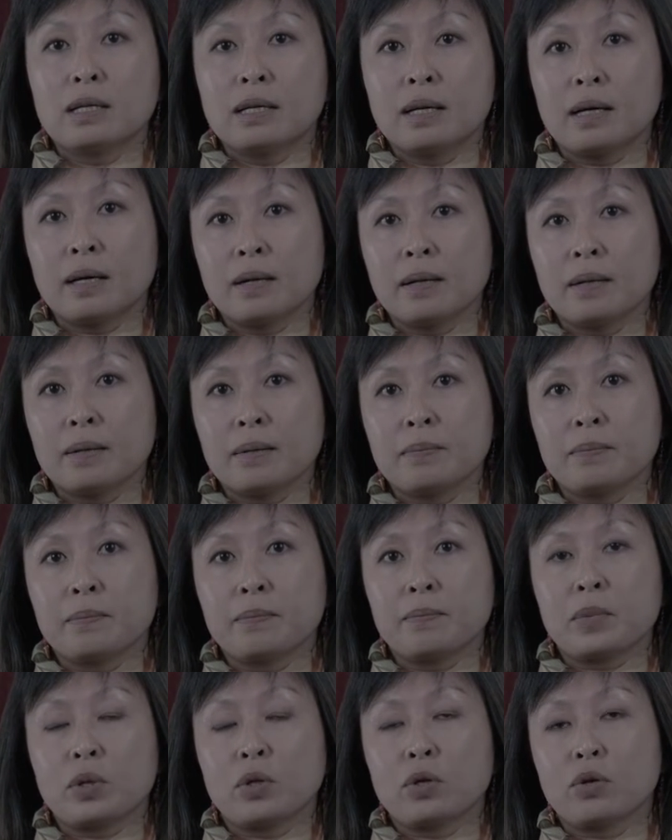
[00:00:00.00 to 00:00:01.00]

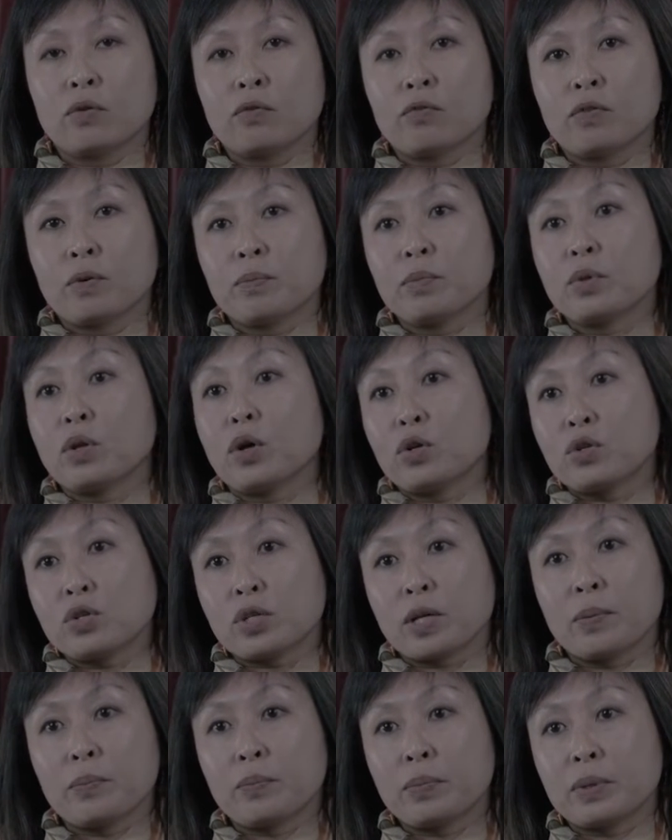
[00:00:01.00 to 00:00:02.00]
Um, you know, from
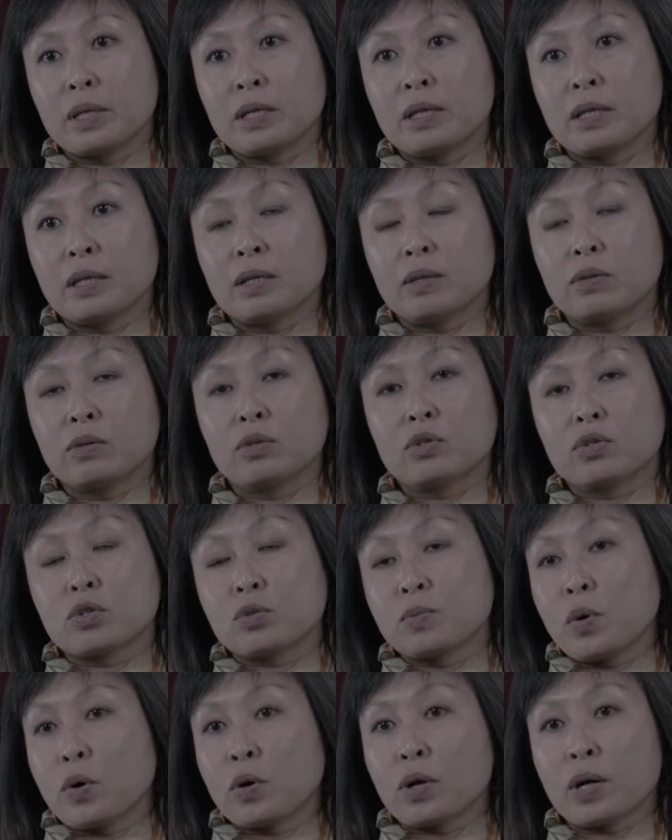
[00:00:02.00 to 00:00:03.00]
large company to
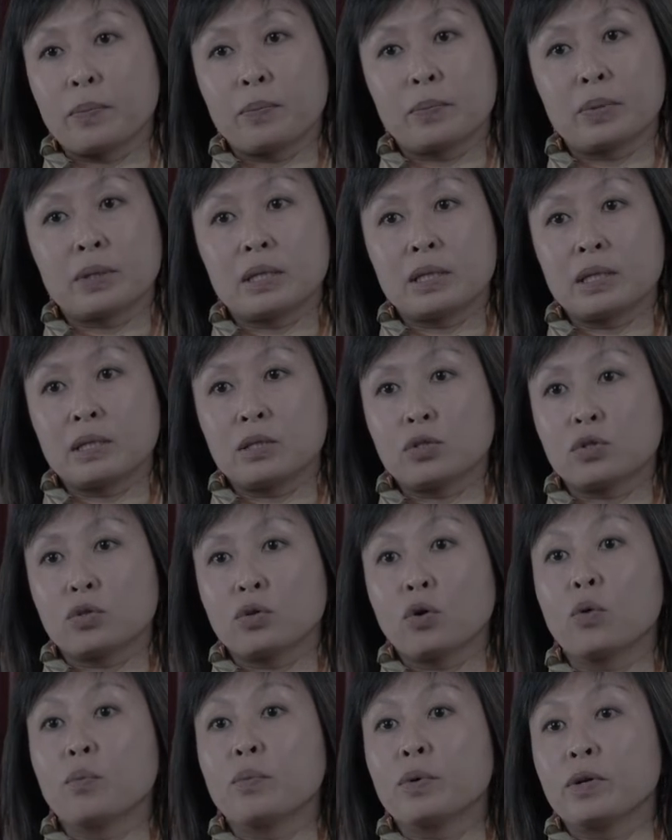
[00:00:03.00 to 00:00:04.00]
small company to
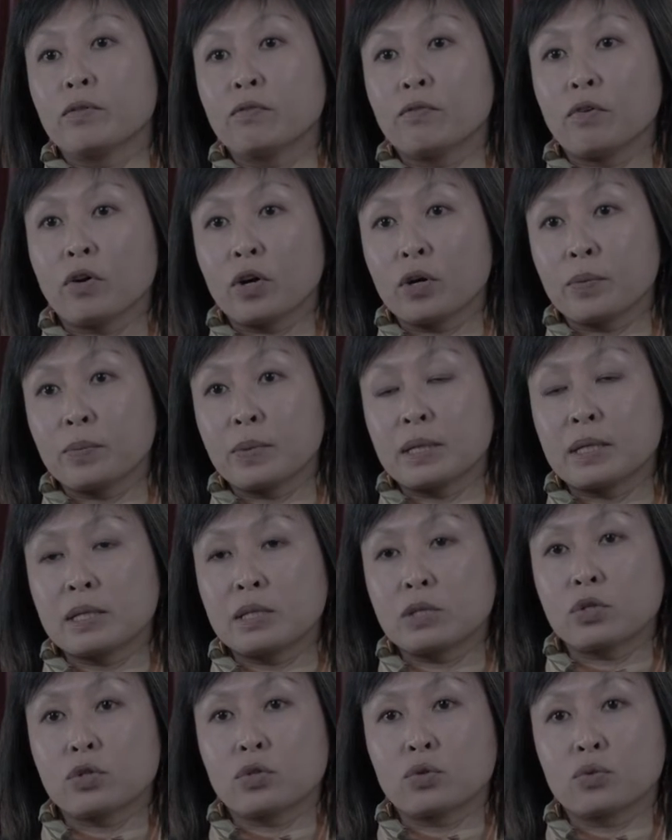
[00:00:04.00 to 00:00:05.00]
open
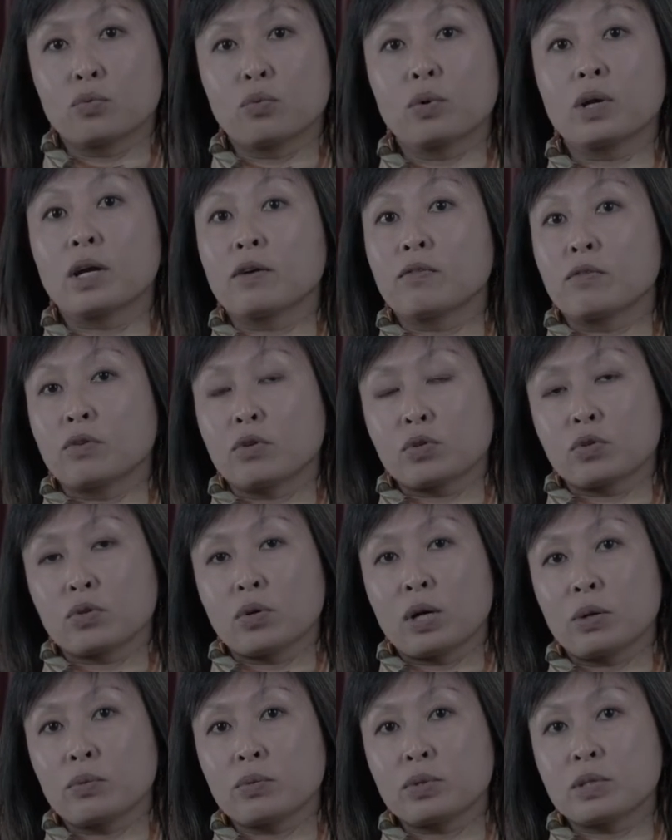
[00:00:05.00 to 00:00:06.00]
environment to whatever. So
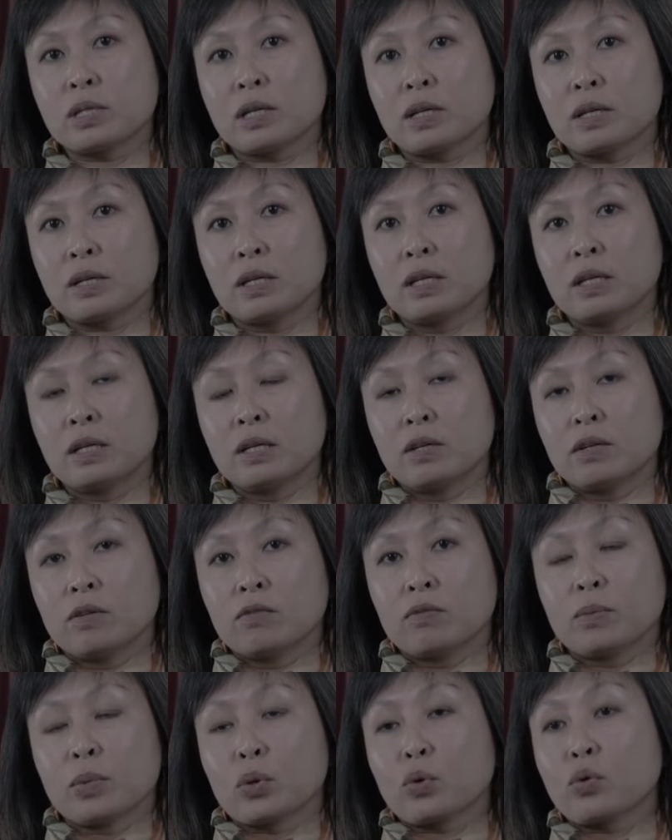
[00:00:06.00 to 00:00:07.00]
I would say,
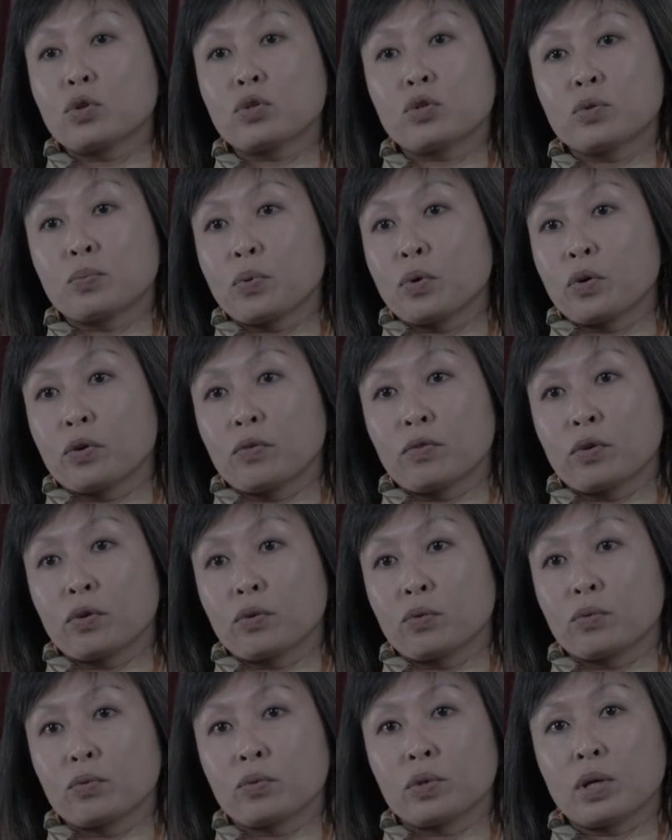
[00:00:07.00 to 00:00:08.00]
from a Christian point of
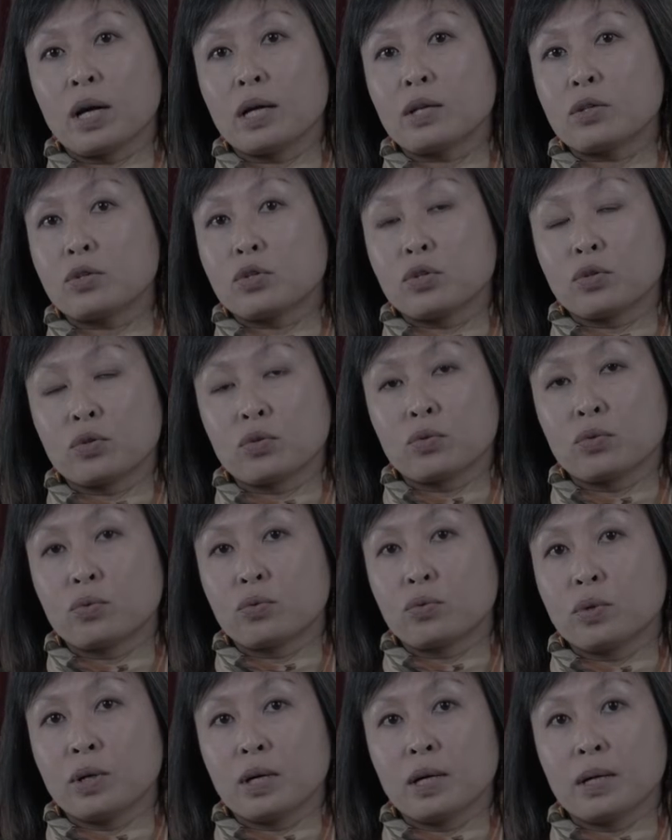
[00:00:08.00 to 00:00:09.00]
view, not
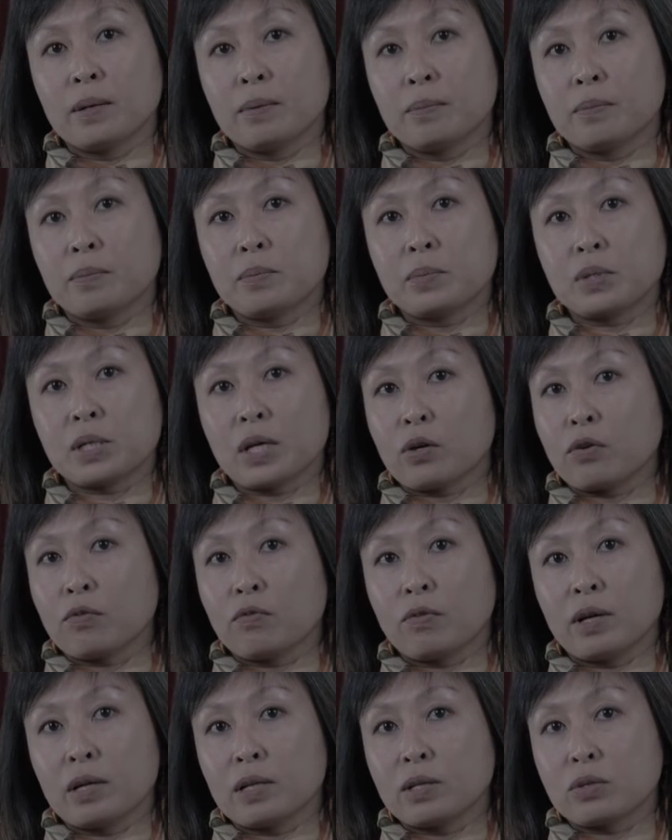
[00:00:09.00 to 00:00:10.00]
to um,
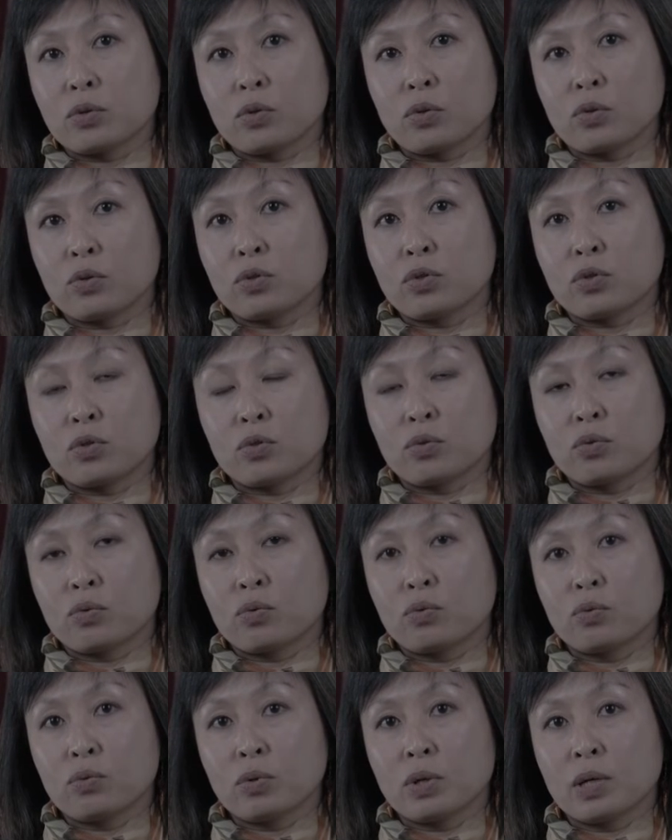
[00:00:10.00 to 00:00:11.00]
sacrifice or
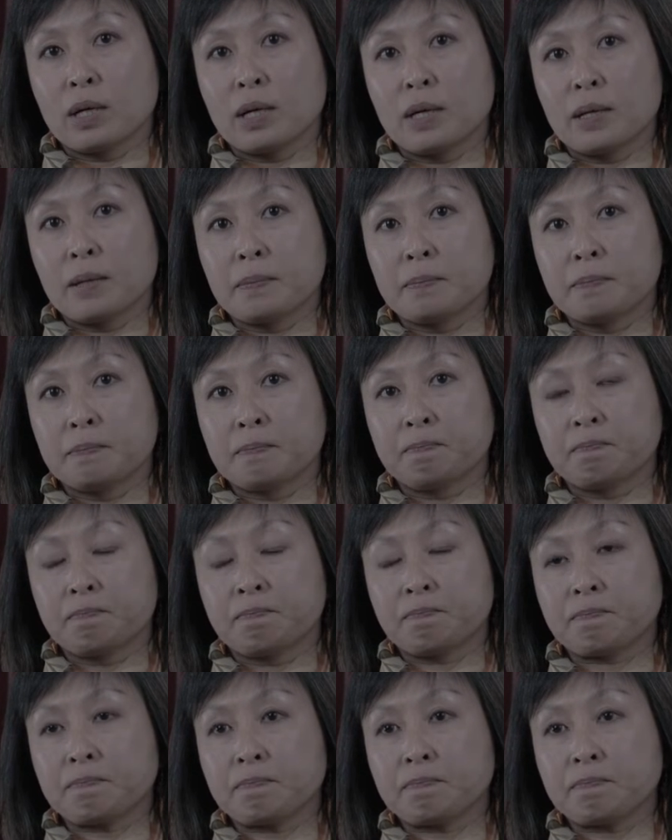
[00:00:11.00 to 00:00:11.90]
to um,